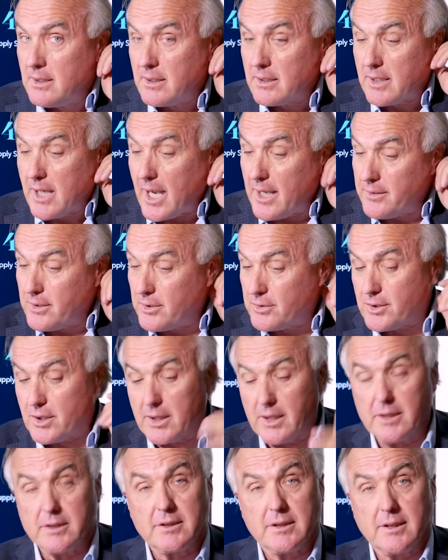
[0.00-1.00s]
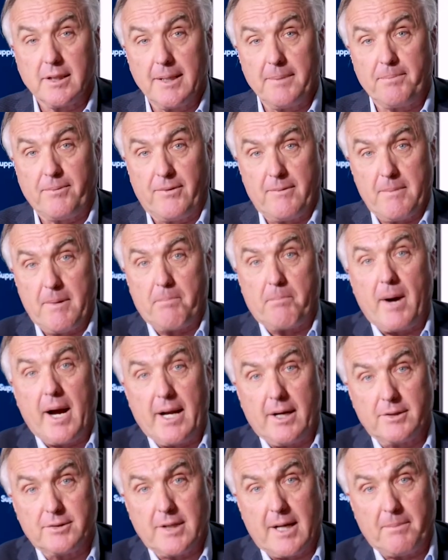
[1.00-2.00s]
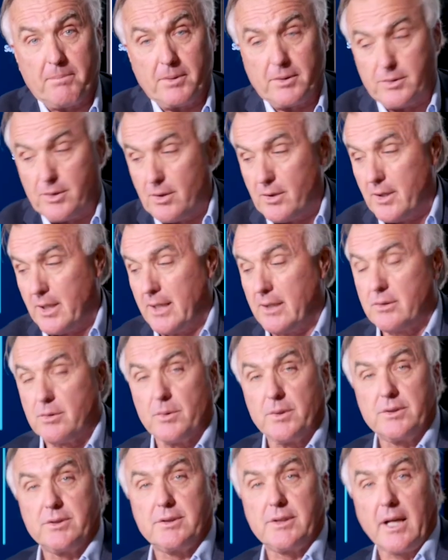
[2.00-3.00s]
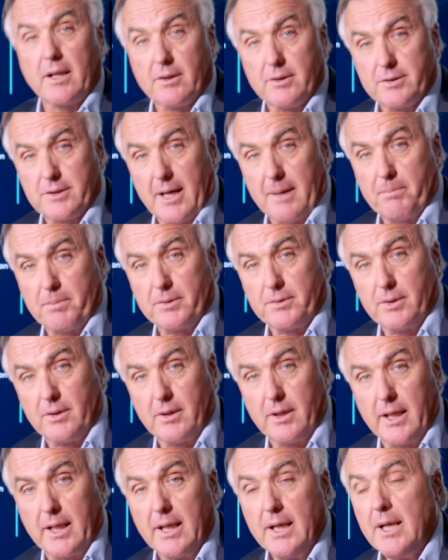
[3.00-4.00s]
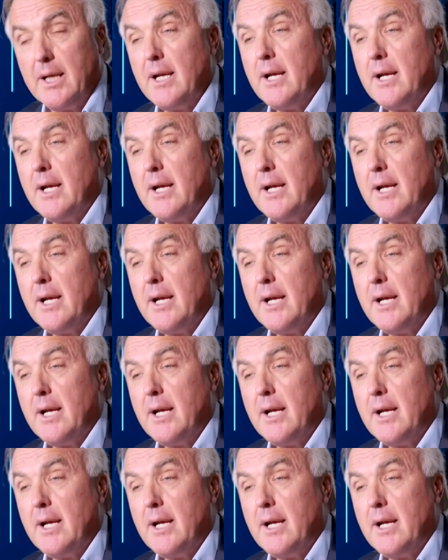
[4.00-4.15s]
condos are going to slip from a buyer's opportunity to a seller's opportunity.